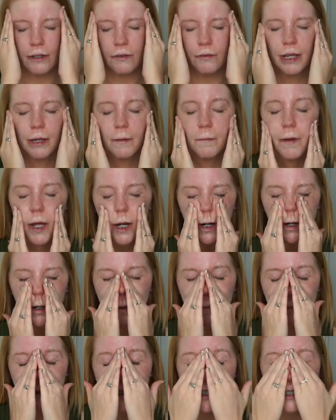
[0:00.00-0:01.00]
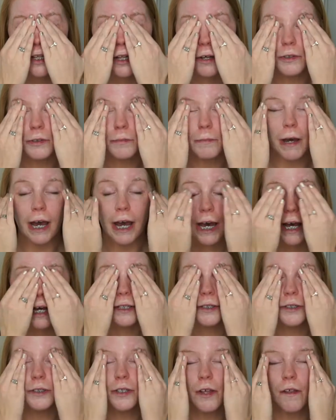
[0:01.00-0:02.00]
it'll get better. Let me just close my
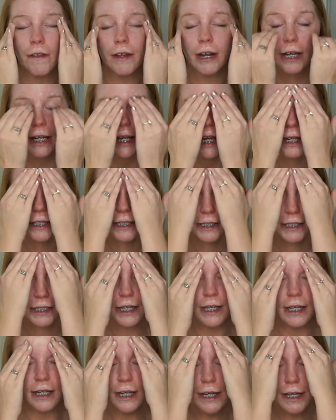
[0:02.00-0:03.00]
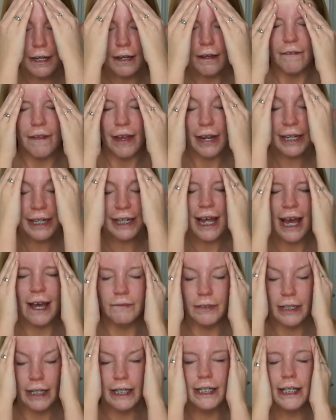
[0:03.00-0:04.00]
eyes so that I can't see. They didn't
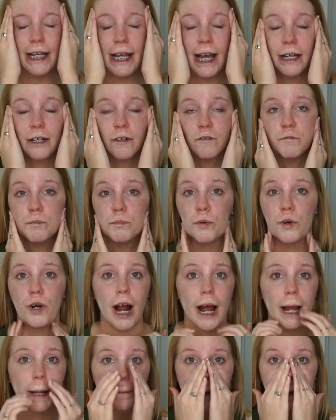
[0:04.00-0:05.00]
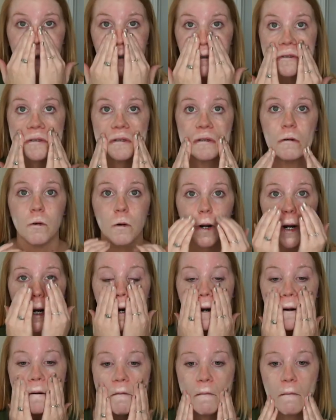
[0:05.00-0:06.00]
have any kind of primers
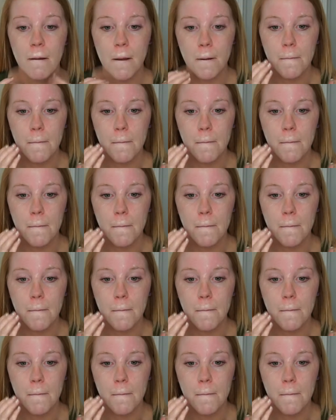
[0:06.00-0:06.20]
or